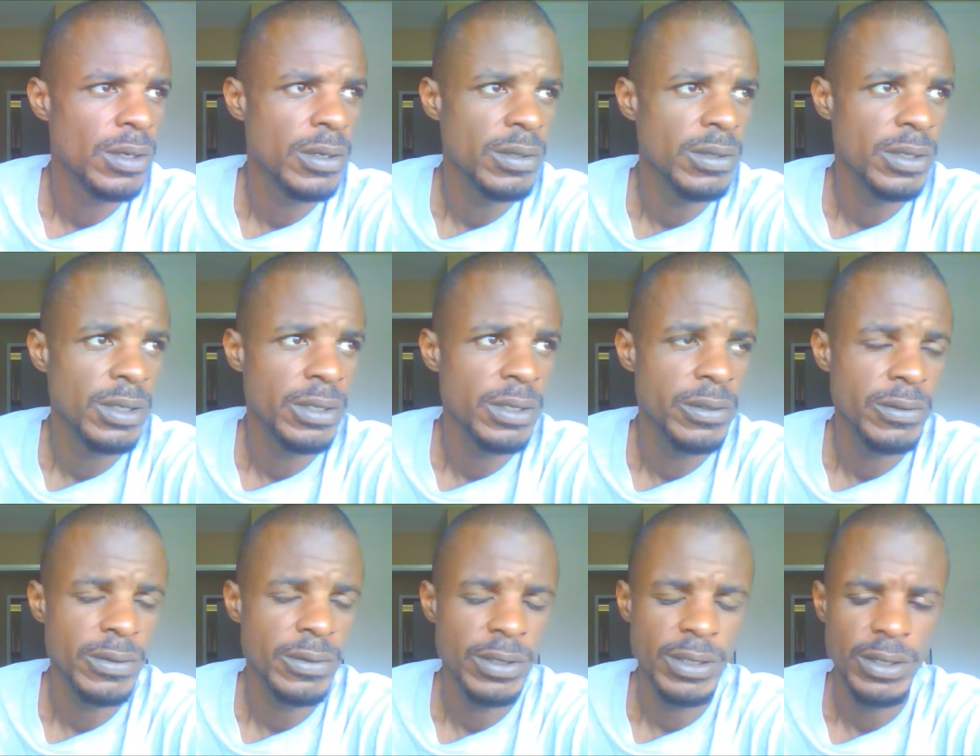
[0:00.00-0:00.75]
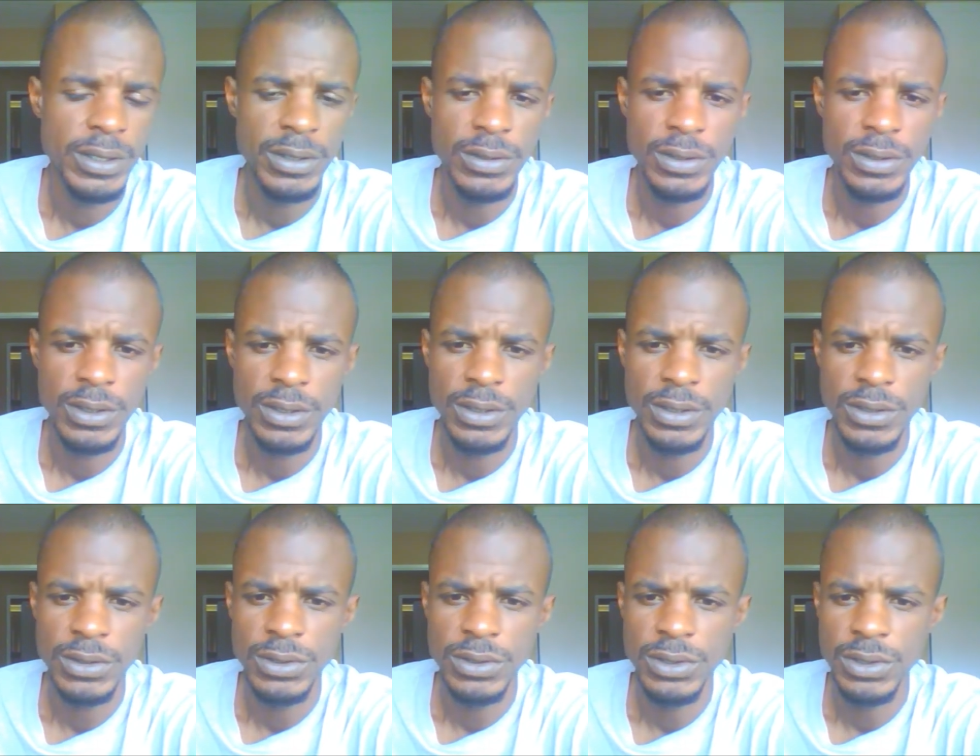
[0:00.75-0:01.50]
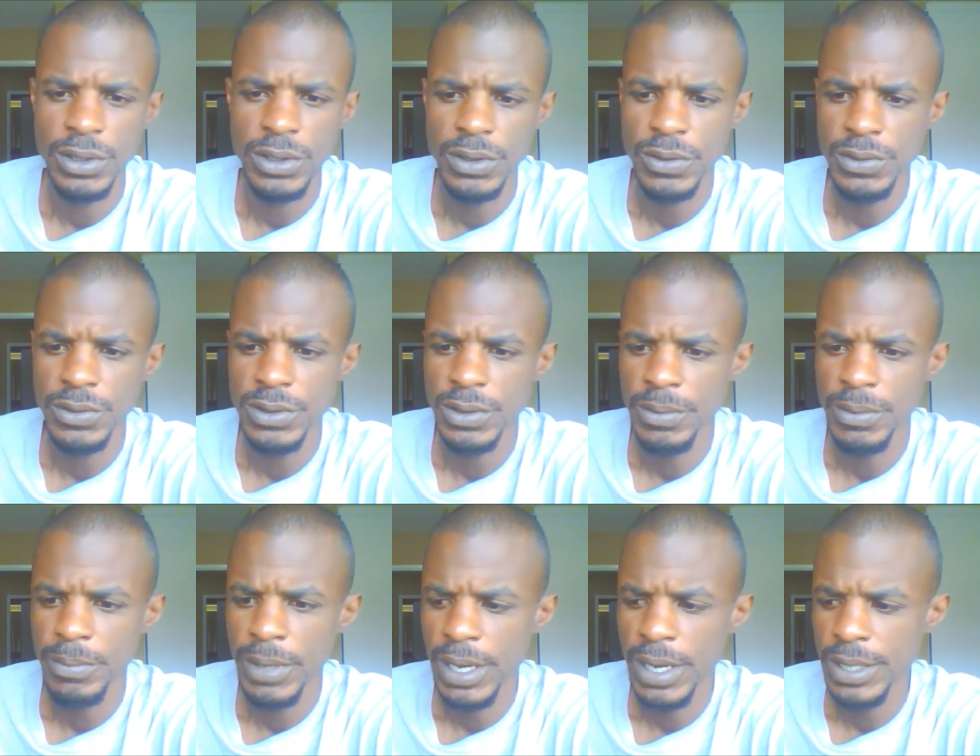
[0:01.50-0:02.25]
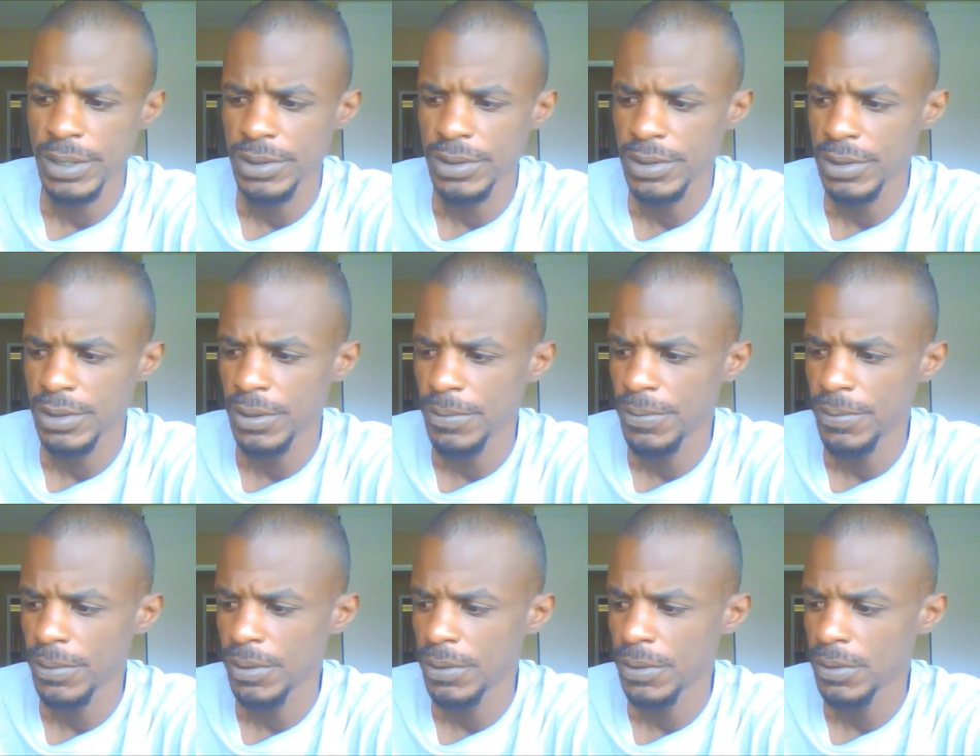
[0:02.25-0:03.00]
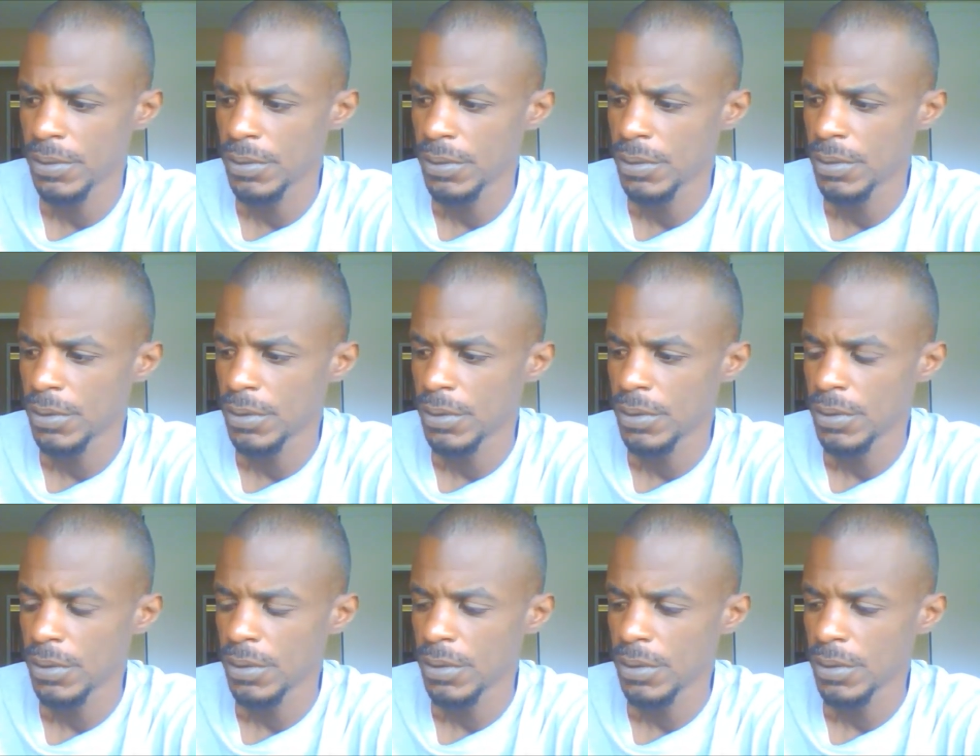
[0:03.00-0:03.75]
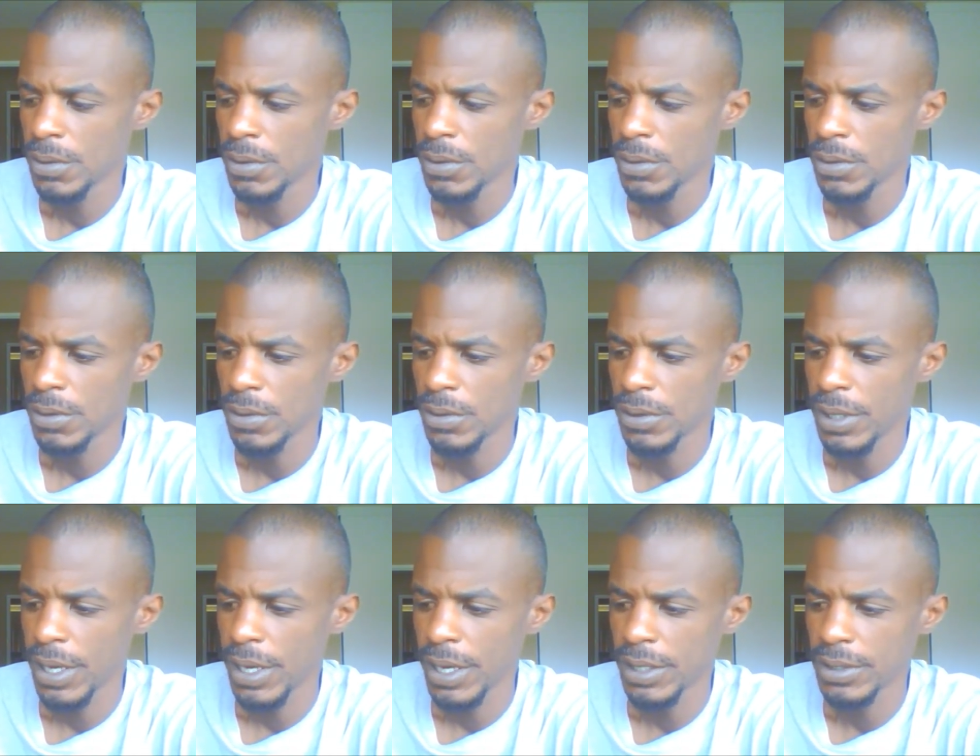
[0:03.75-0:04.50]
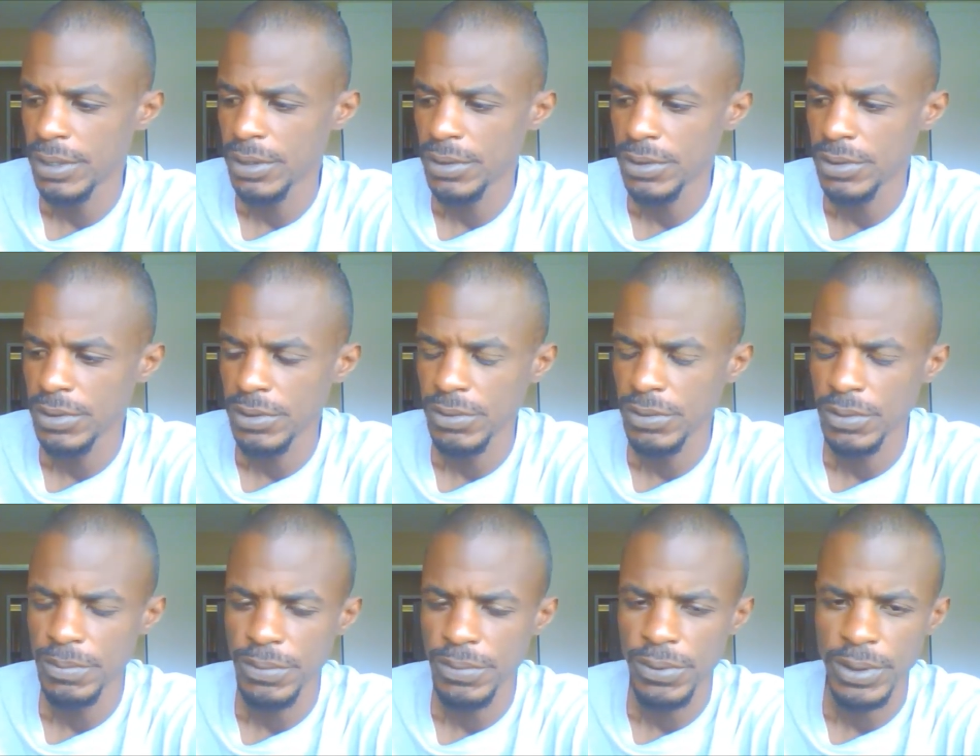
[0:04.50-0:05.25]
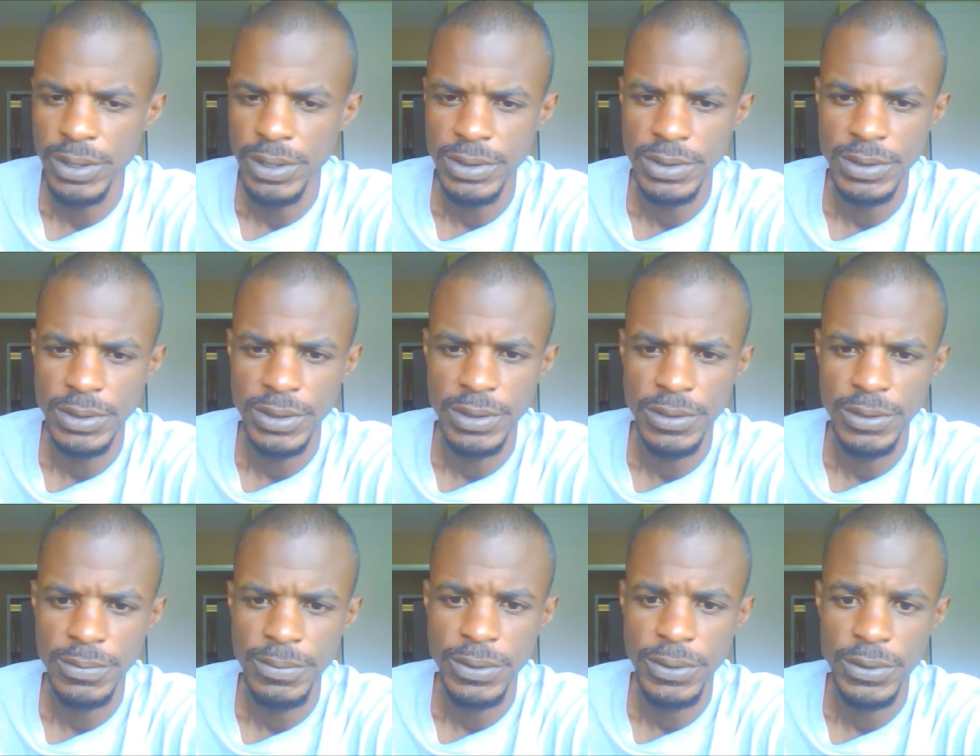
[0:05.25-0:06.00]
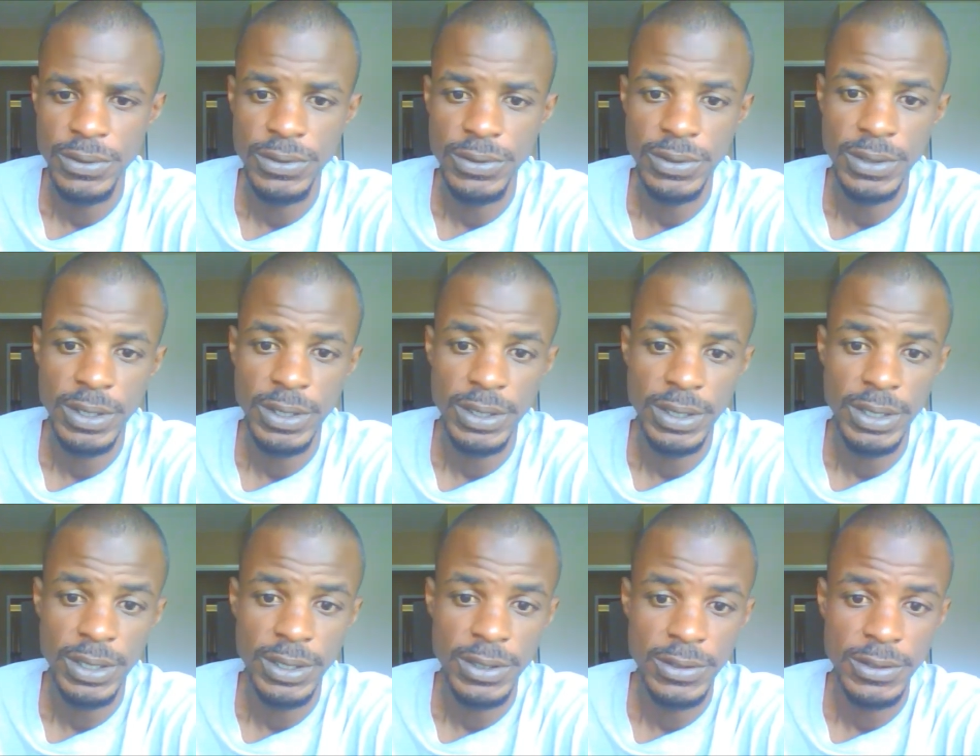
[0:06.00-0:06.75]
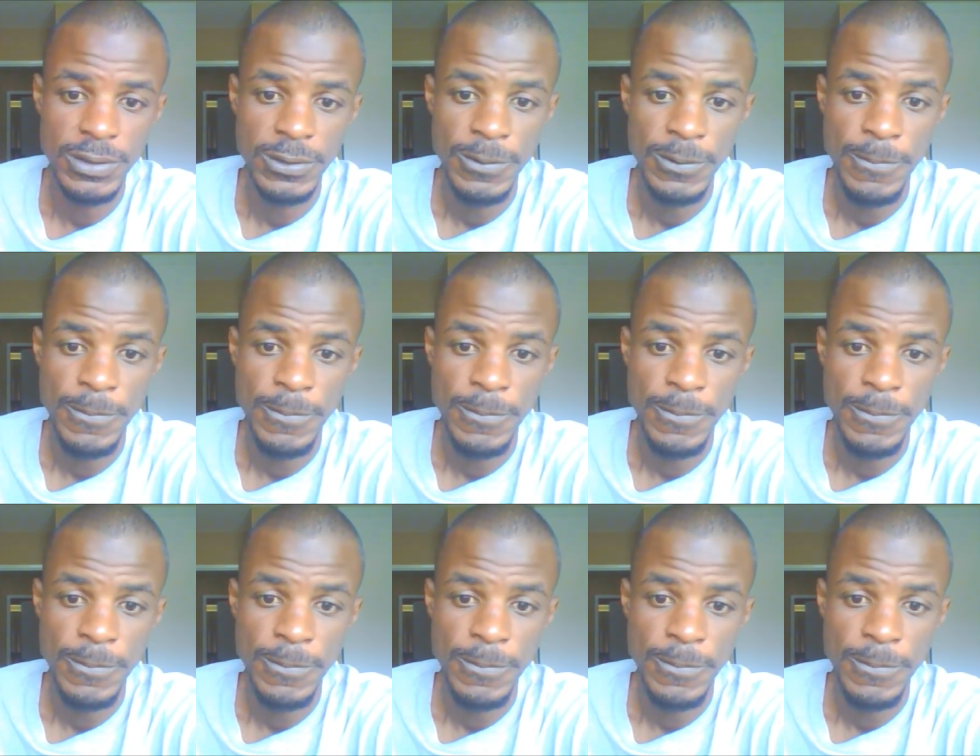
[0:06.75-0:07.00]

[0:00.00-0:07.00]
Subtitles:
on the internet and show somebody something that is to impress another person, I guess,